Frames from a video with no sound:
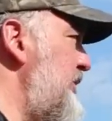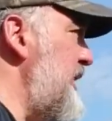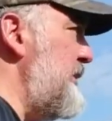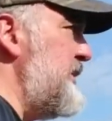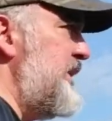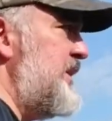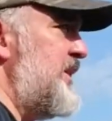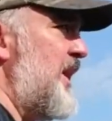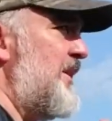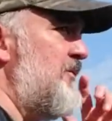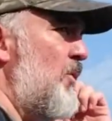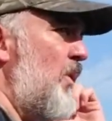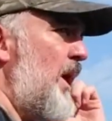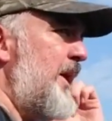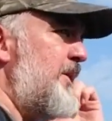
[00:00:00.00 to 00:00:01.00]
I'm getting kind of a
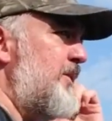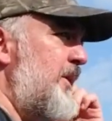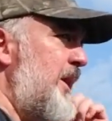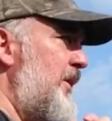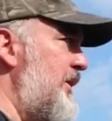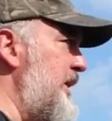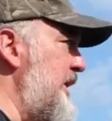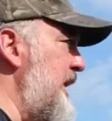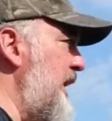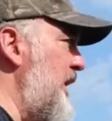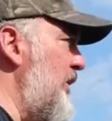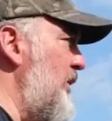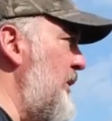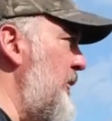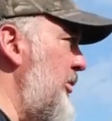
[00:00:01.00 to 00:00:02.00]
wider area
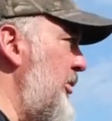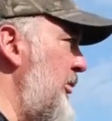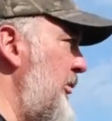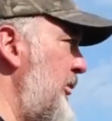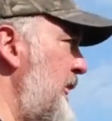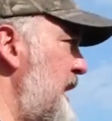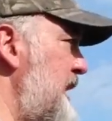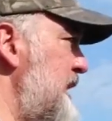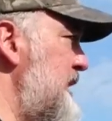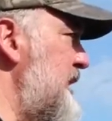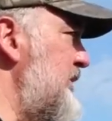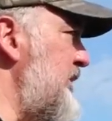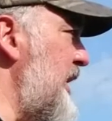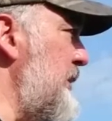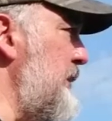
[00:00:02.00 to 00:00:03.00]
now.
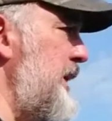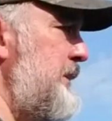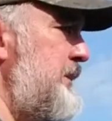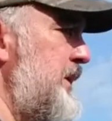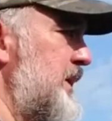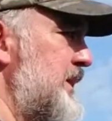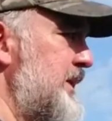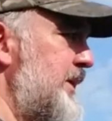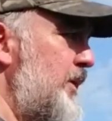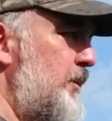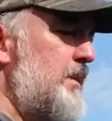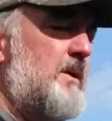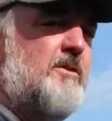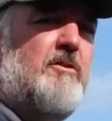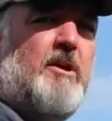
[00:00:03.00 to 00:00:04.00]
Looks like it might be a little
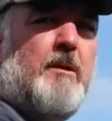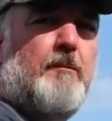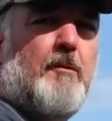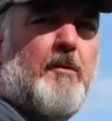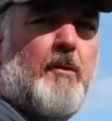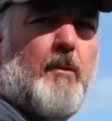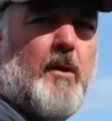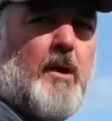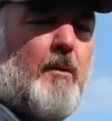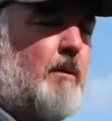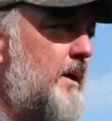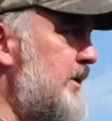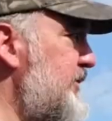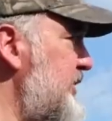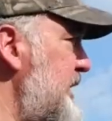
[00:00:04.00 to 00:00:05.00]
bit deeper than where I
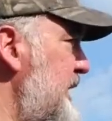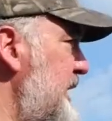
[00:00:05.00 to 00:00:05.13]
was.